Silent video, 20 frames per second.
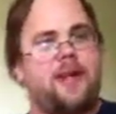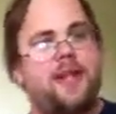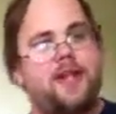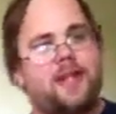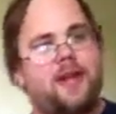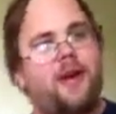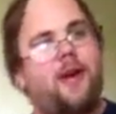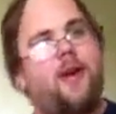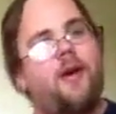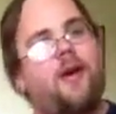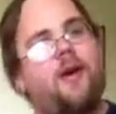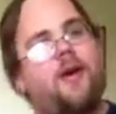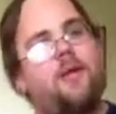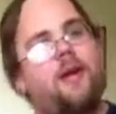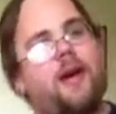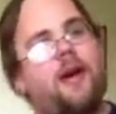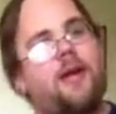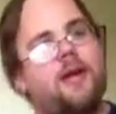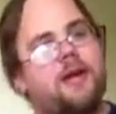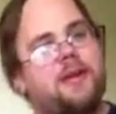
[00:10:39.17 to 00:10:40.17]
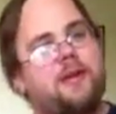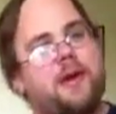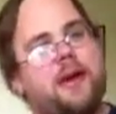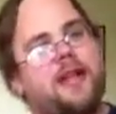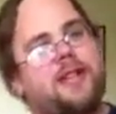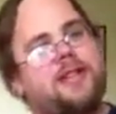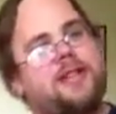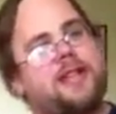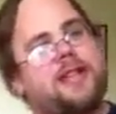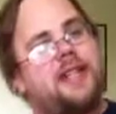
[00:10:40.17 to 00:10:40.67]
He's all about the
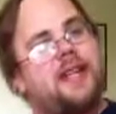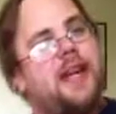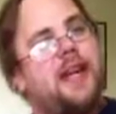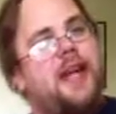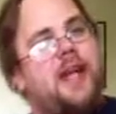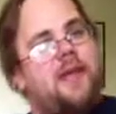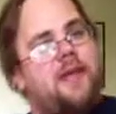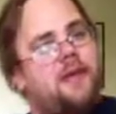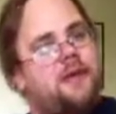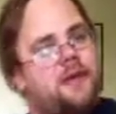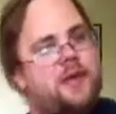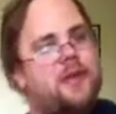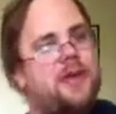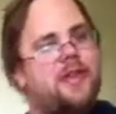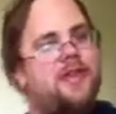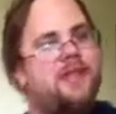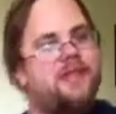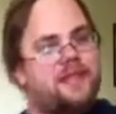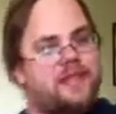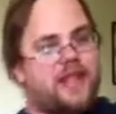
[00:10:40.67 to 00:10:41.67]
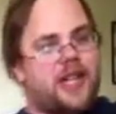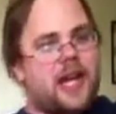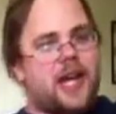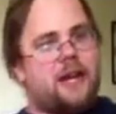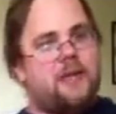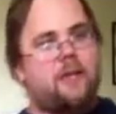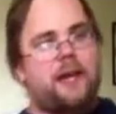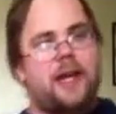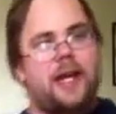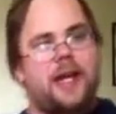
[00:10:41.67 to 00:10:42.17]
money. See, the
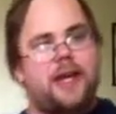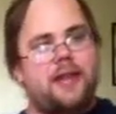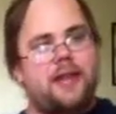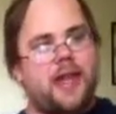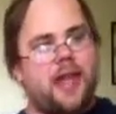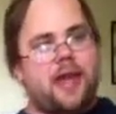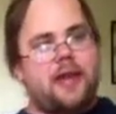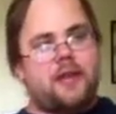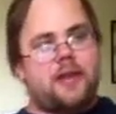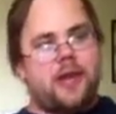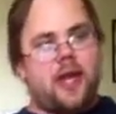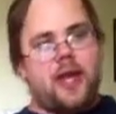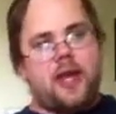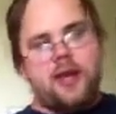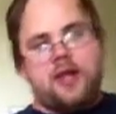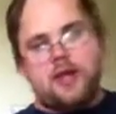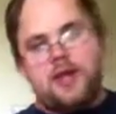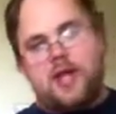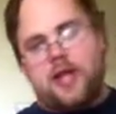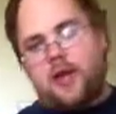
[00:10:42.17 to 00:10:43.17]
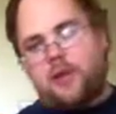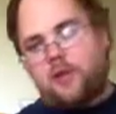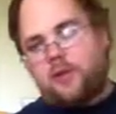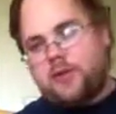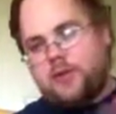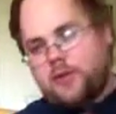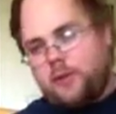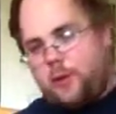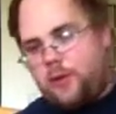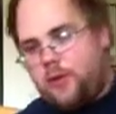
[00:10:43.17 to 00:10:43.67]
JB that
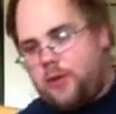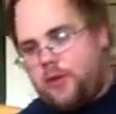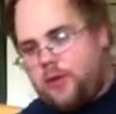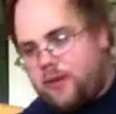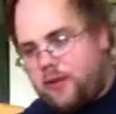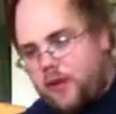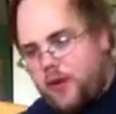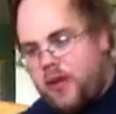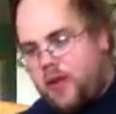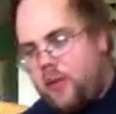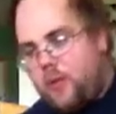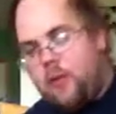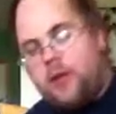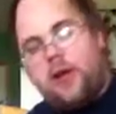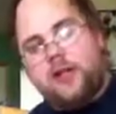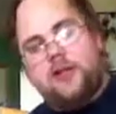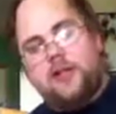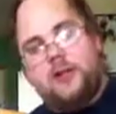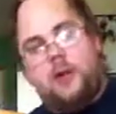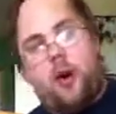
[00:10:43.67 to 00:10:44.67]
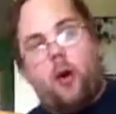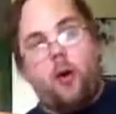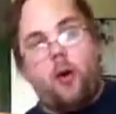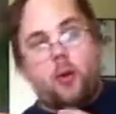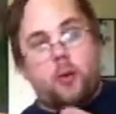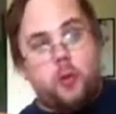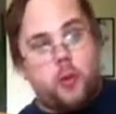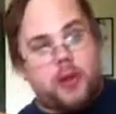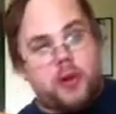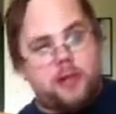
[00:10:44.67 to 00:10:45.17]
was on
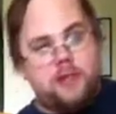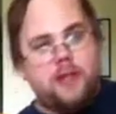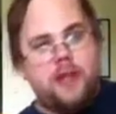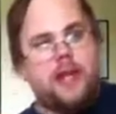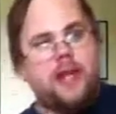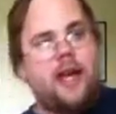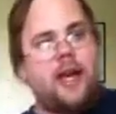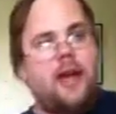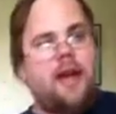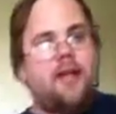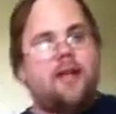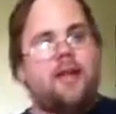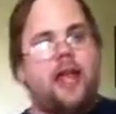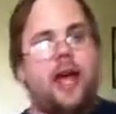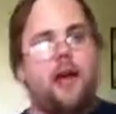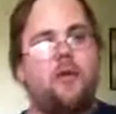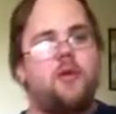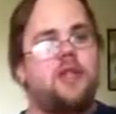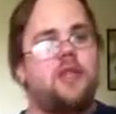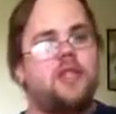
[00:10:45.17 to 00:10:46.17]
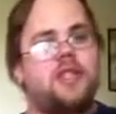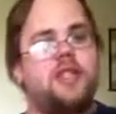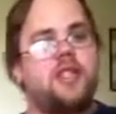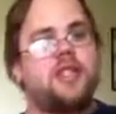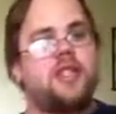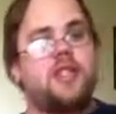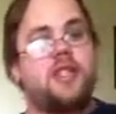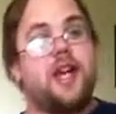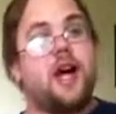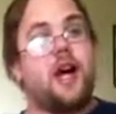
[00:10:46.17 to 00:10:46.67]
Wrestletalk with me, that was
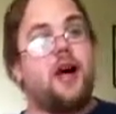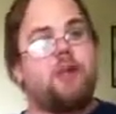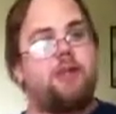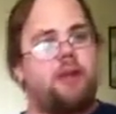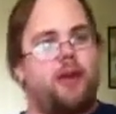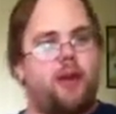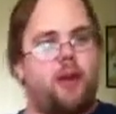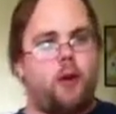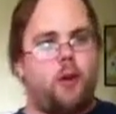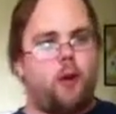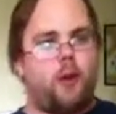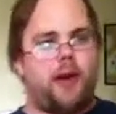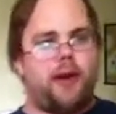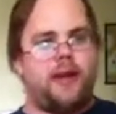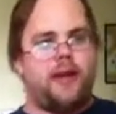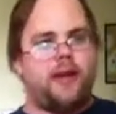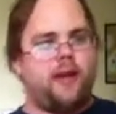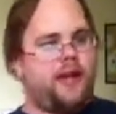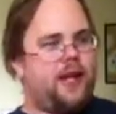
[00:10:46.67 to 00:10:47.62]
just a ploy.